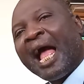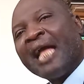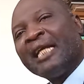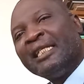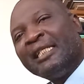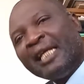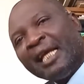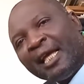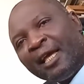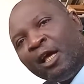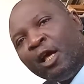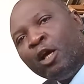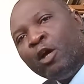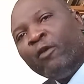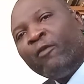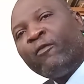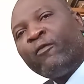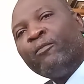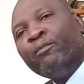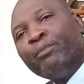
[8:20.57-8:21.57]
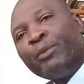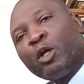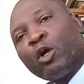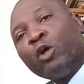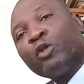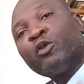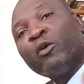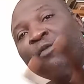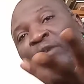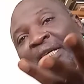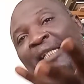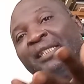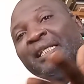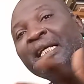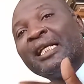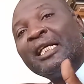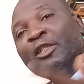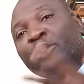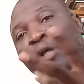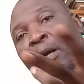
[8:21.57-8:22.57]
idea because of
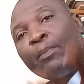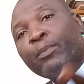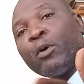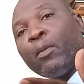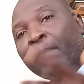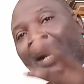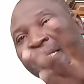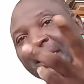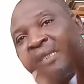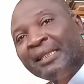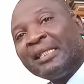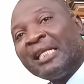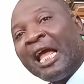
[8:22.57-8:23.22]
intellectual property